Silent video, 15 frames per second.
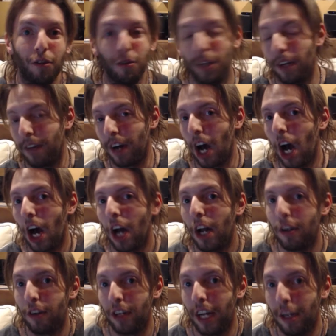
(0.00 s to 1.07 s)
give
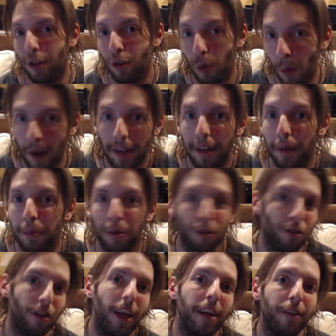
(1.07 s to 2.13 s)

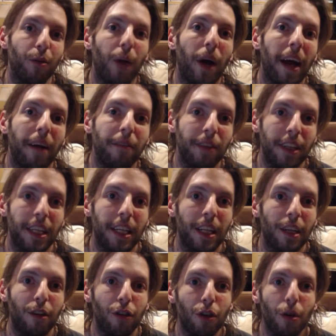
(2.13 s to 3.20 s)
120% to everything
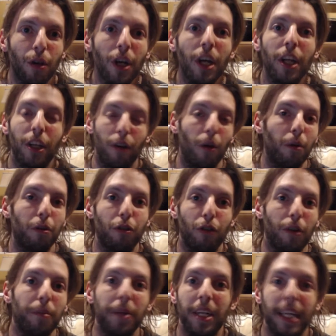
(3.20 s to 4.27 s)
they do. They're always
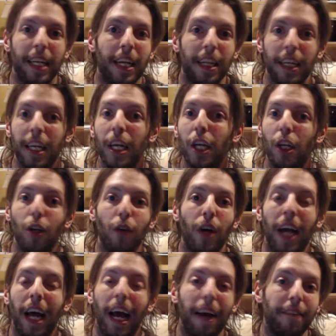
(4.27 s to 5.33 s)
screaming and yelling. You got
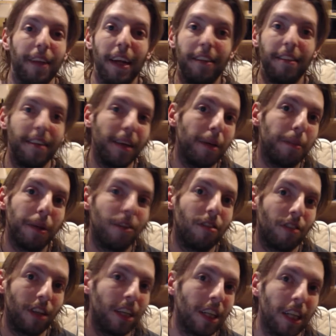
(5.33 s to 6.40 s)
to have that
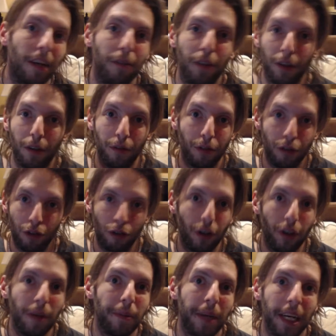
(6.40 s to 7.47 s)
DBZ level of
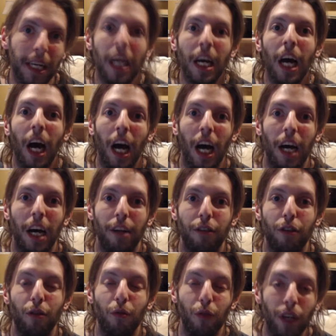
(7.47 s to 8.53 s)
screaming
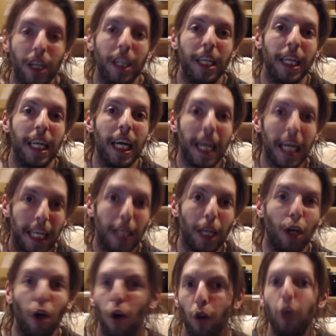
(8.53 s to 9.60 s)
to really,
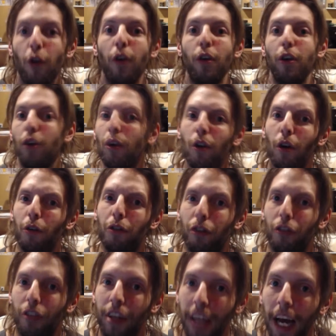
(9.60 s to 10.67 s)
you know, you don't
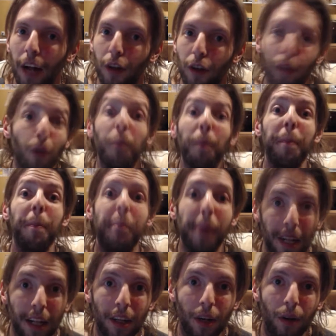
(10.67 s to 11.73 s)
just yell, you
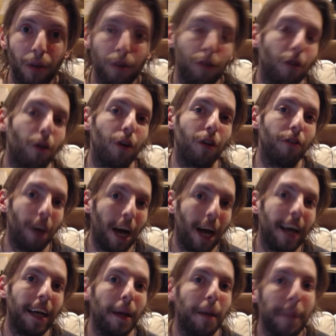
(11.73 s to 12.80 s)
bellow sort of
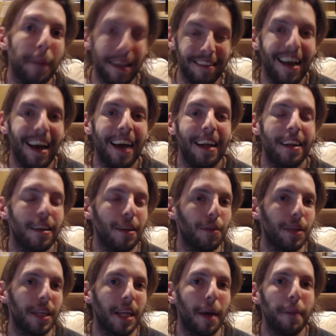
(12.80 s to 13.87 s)
mentality
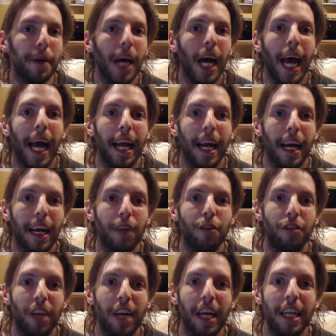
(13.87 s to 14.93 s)
with them, and I
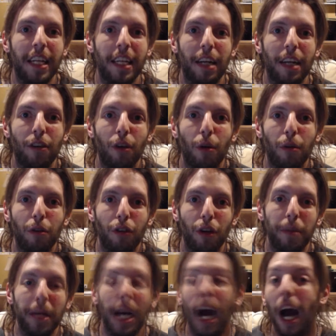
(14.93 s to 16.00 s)
understand that that's always going
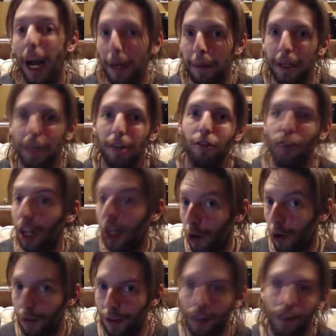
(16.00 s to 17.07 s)
to be higher pitched and
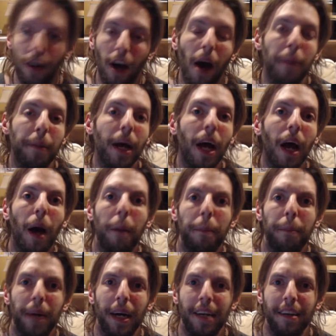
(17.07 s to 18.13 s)
over the top.
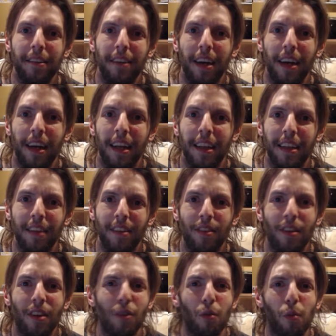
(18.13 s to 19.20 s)
But
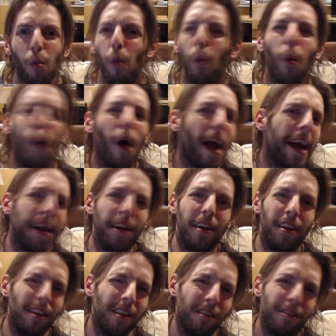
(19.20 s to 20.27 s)
this
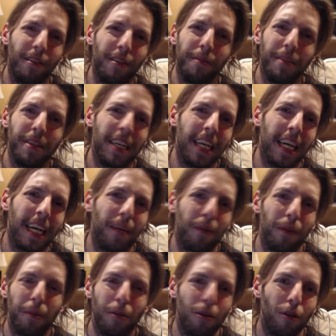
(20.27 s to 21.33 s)
wail from Diane
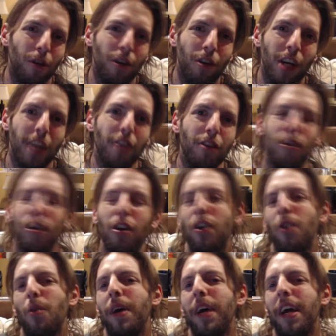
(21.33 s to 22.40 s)
when Matrona died
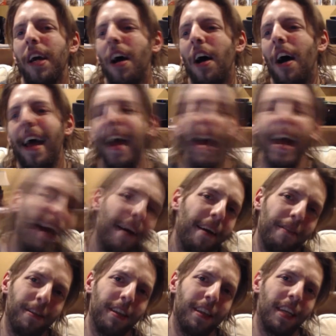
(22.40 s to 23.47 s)
took away
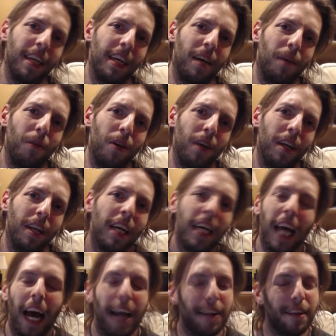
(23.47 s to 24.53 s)
everything I wanted.
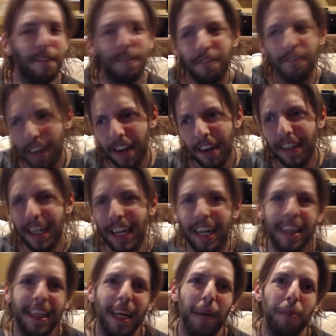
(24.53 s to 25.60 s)
At the very
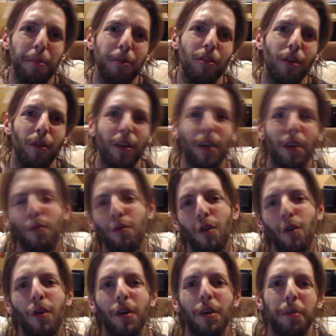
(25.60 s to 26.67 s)
end of the episode, they
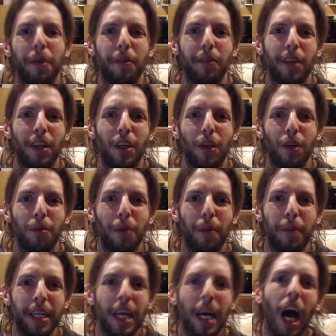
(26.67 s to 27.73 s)
ruined a perfectly good
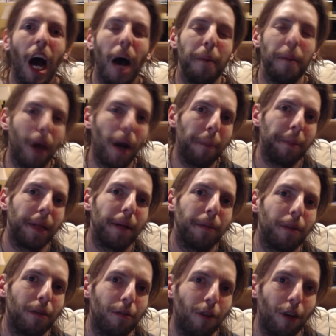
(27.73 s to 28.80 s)
moment. I'm not
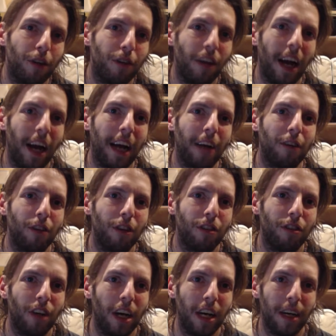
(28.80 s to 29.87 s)
blaming the voice
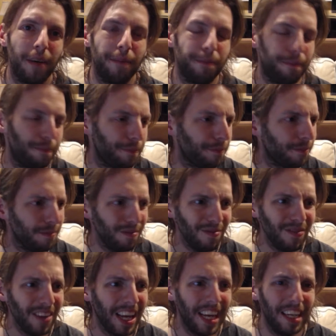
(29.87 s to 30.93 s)
actress.
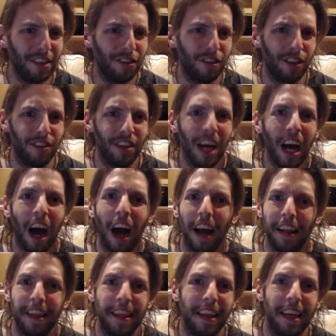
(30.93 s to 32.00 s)
It's just, I
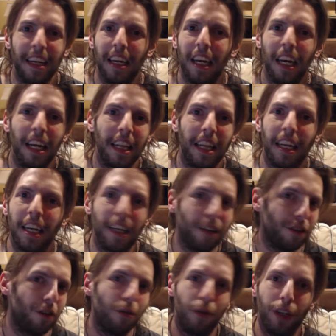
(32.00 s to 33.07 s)
think they needed
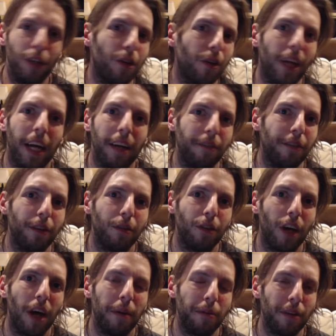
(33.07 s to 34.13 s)
to redo that a few
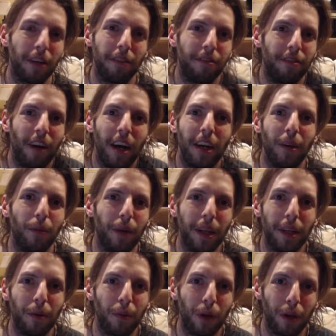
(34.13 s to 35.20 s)
times, like find a way
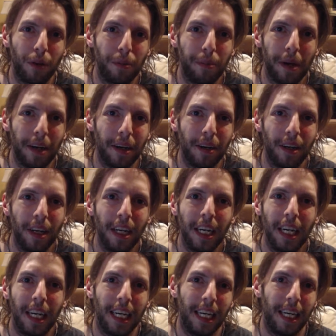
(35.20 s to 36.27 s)
that worked better,
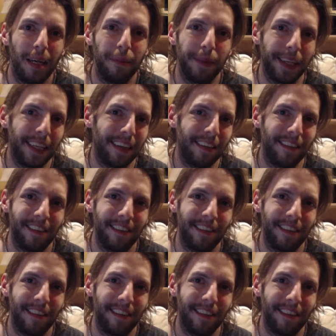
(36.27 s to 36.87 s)
because